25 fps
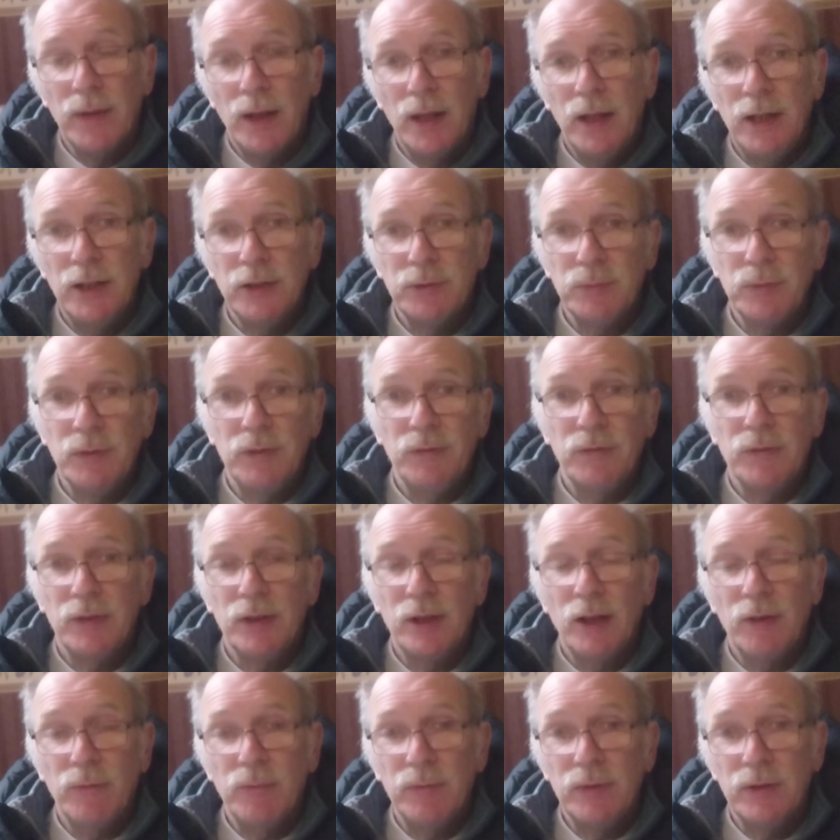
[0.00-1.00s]
Elizabethan
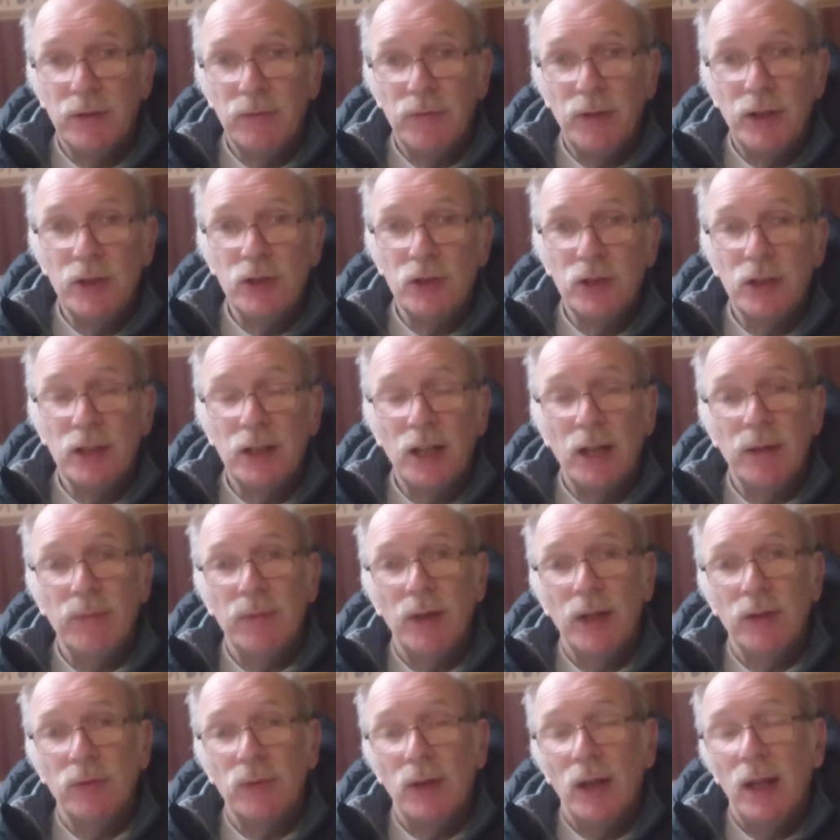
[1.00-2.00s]
government eventually
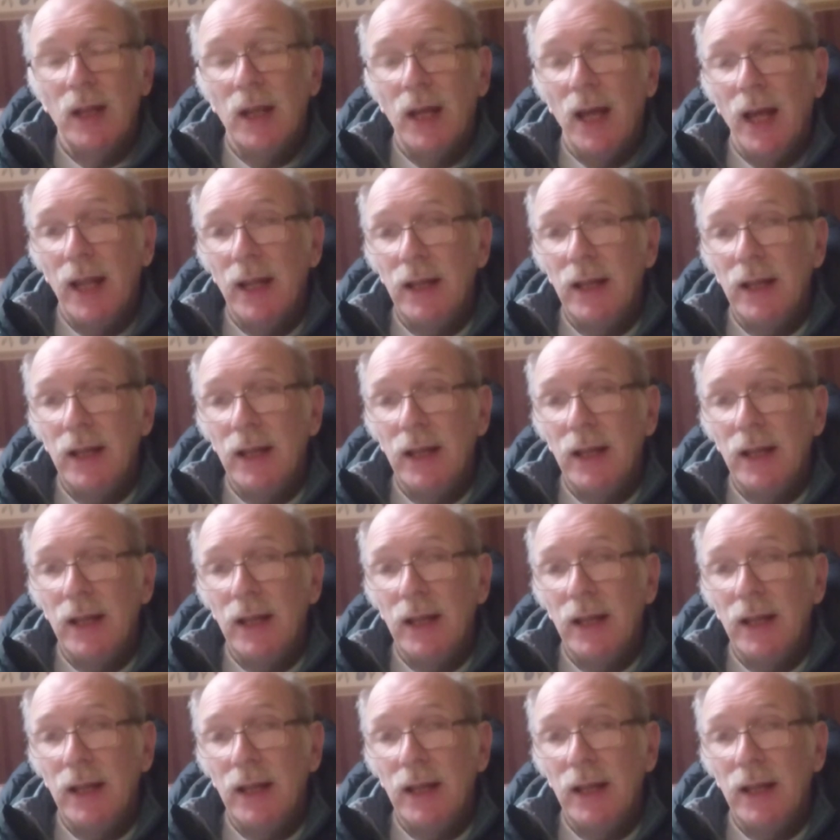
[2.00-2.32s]
came around to it.